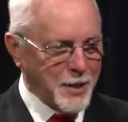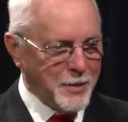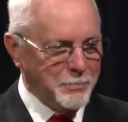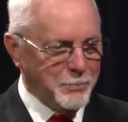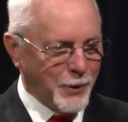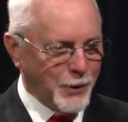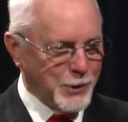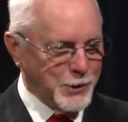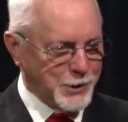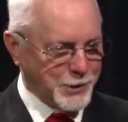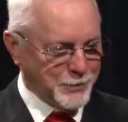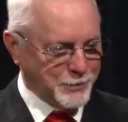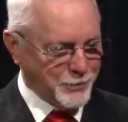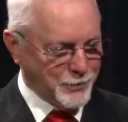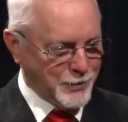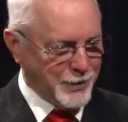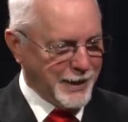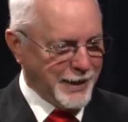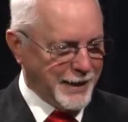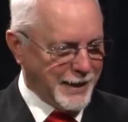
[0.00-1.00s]

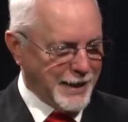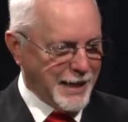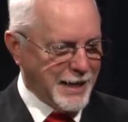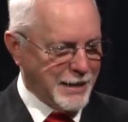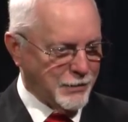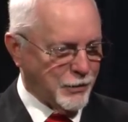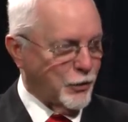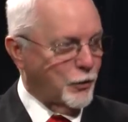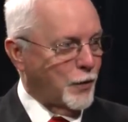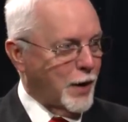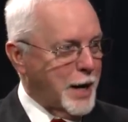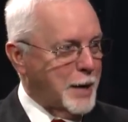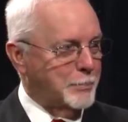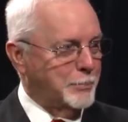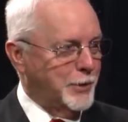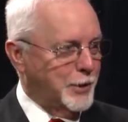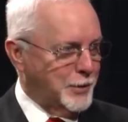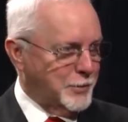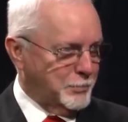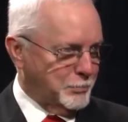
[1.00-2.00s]
person and I
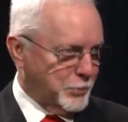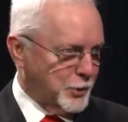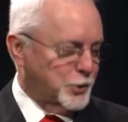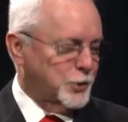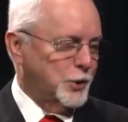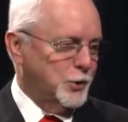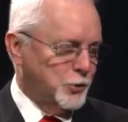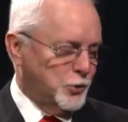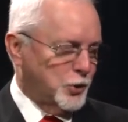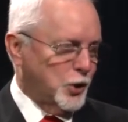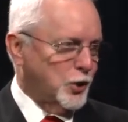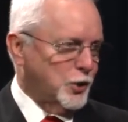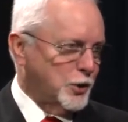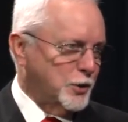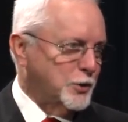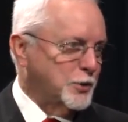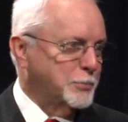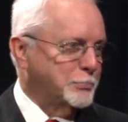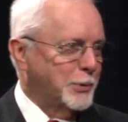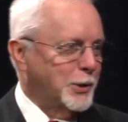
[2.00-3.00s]
grabbed the platoon
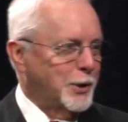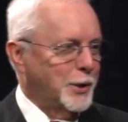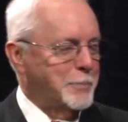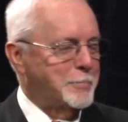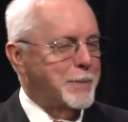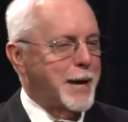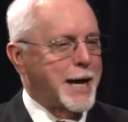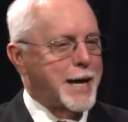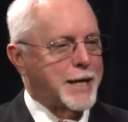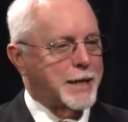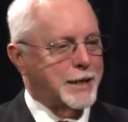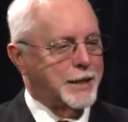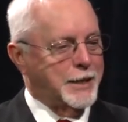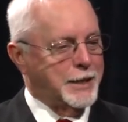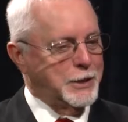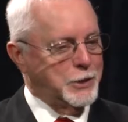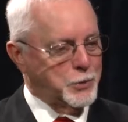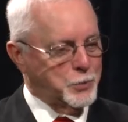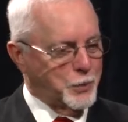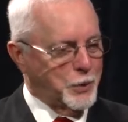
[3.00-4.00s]
sergeant to pull him back, and
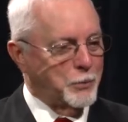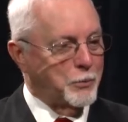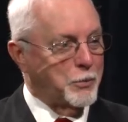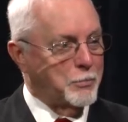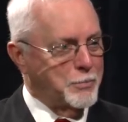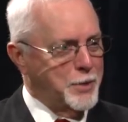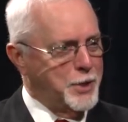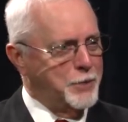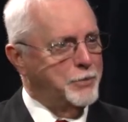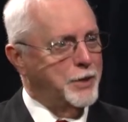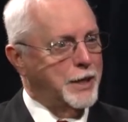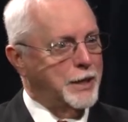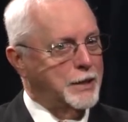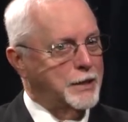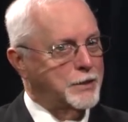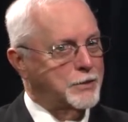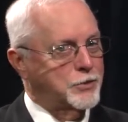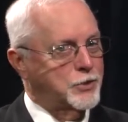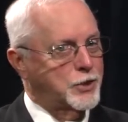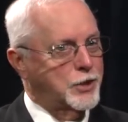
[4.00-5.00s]
as we were moving,
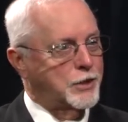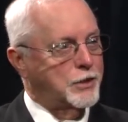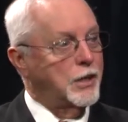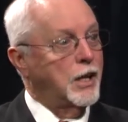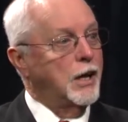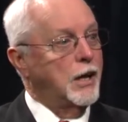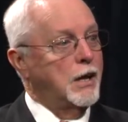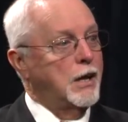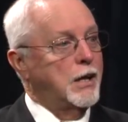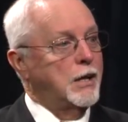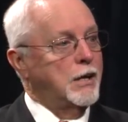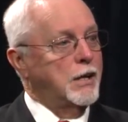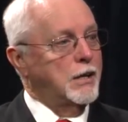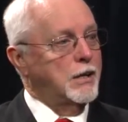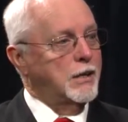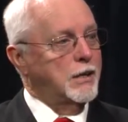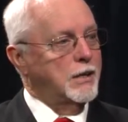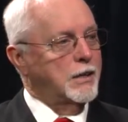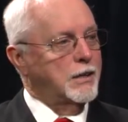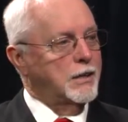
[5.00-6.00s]
I said,
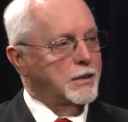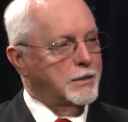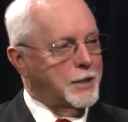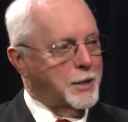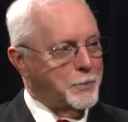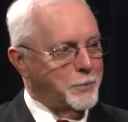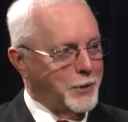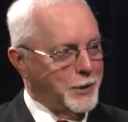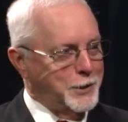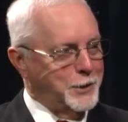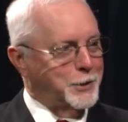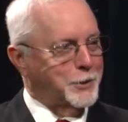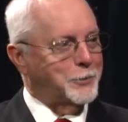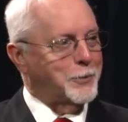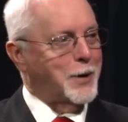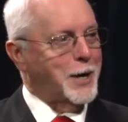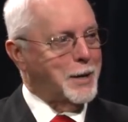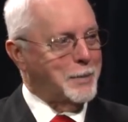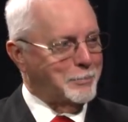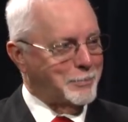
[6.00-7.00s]
oh, that wasn't a
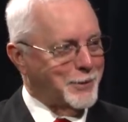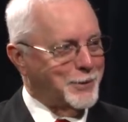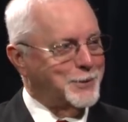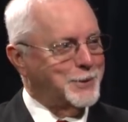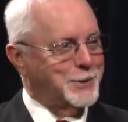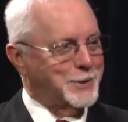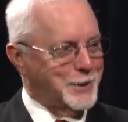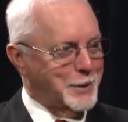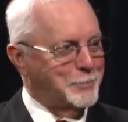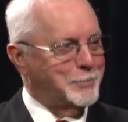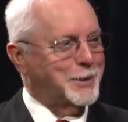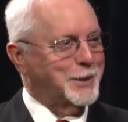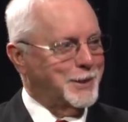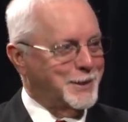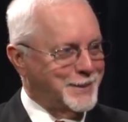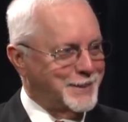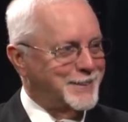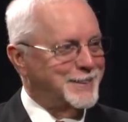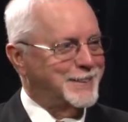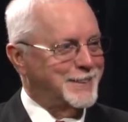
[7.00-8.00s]
cramp, there's
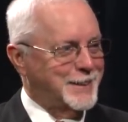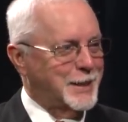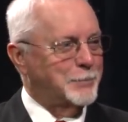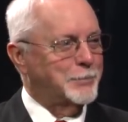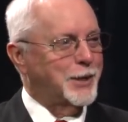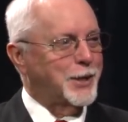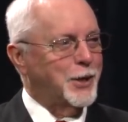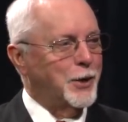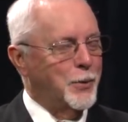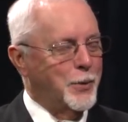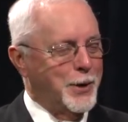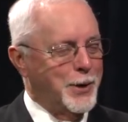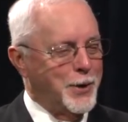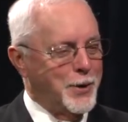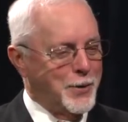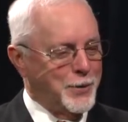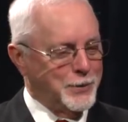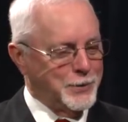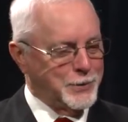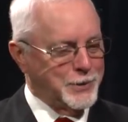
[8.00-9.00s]
something going
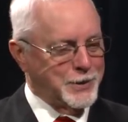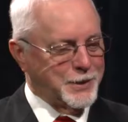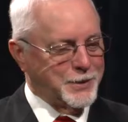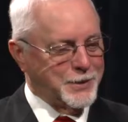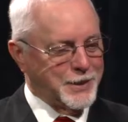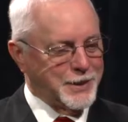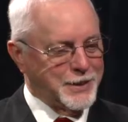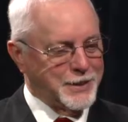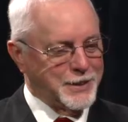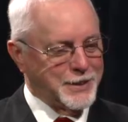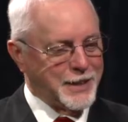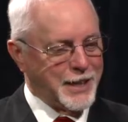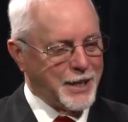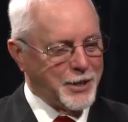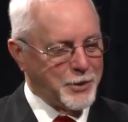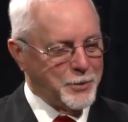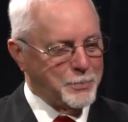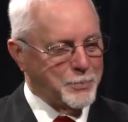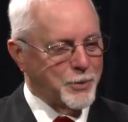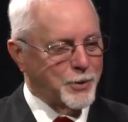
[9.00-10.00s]
on. So the
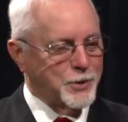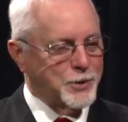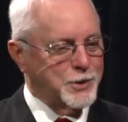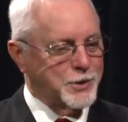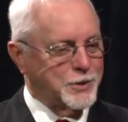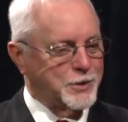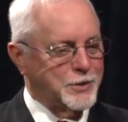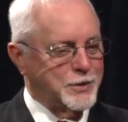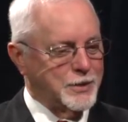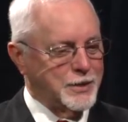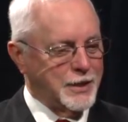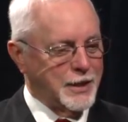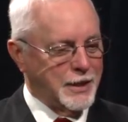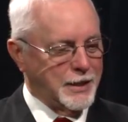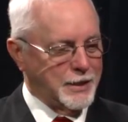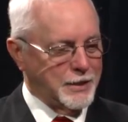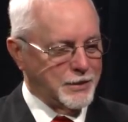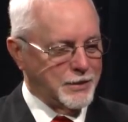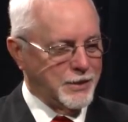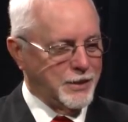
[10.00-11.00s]
other person,
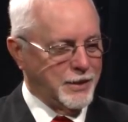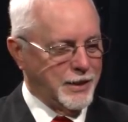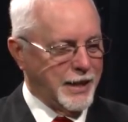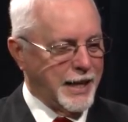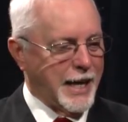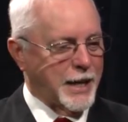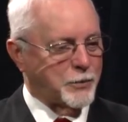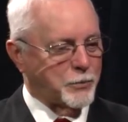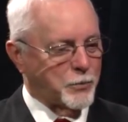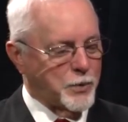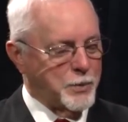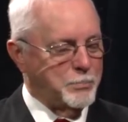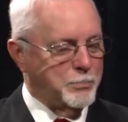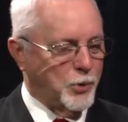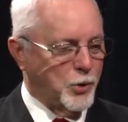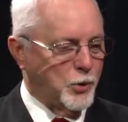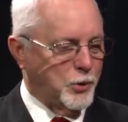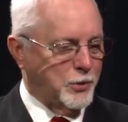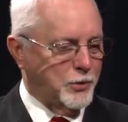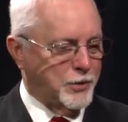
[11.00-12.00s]
after we
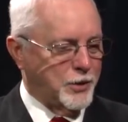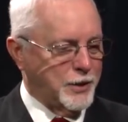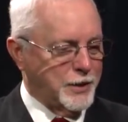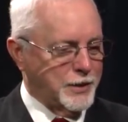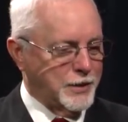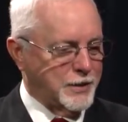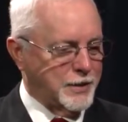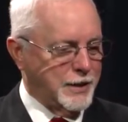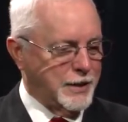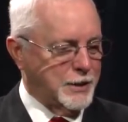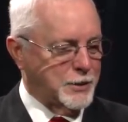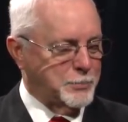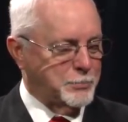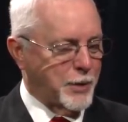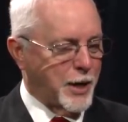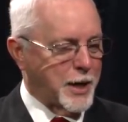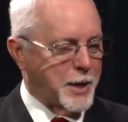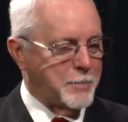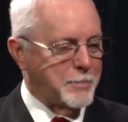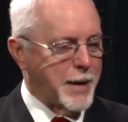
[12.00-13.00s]
pulled his
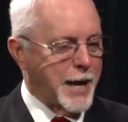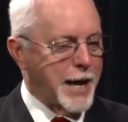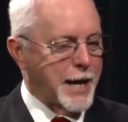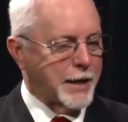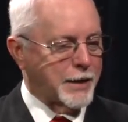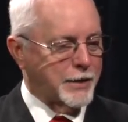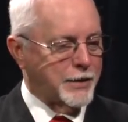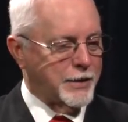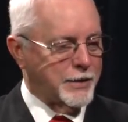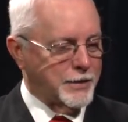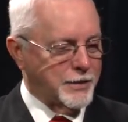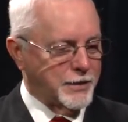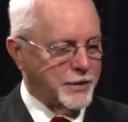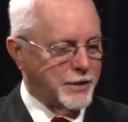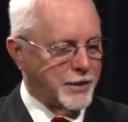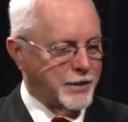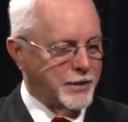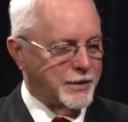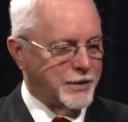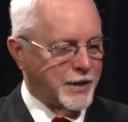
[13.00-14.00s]
body back, the
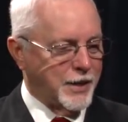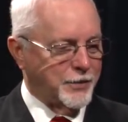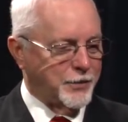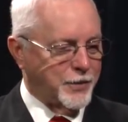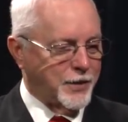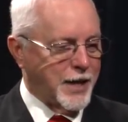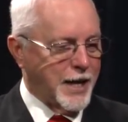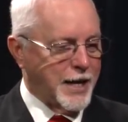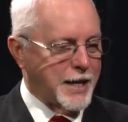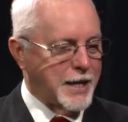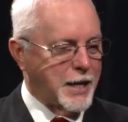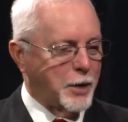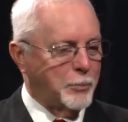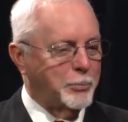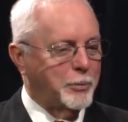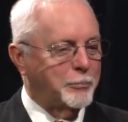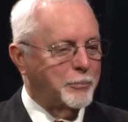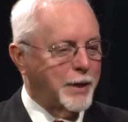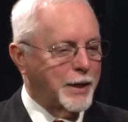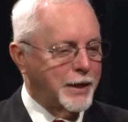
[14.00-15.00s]
other guy
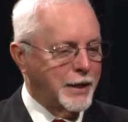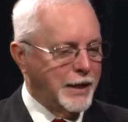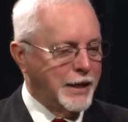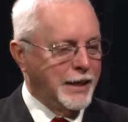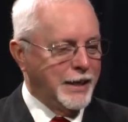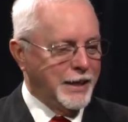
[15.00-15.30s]
helping me